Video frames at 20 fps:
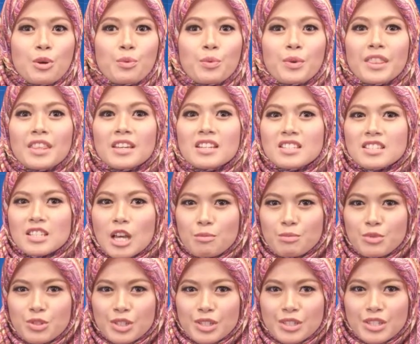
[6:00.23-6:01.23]
with the
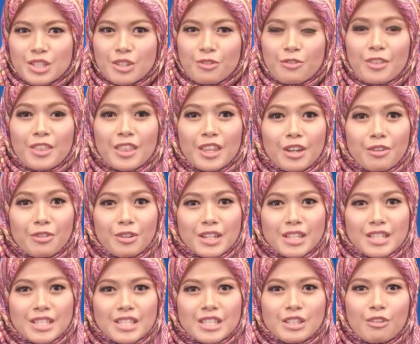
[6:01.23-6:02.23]
assumptions of
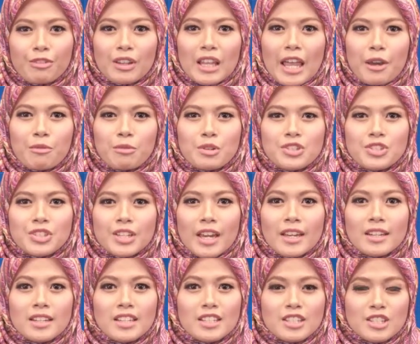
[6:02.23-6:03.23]
theories of language
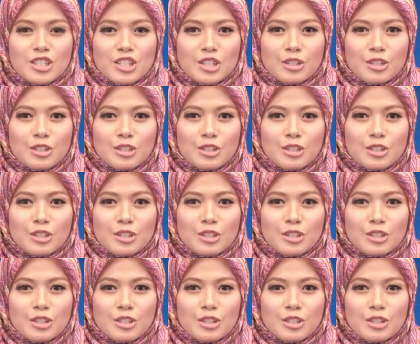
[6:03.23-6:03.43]
and its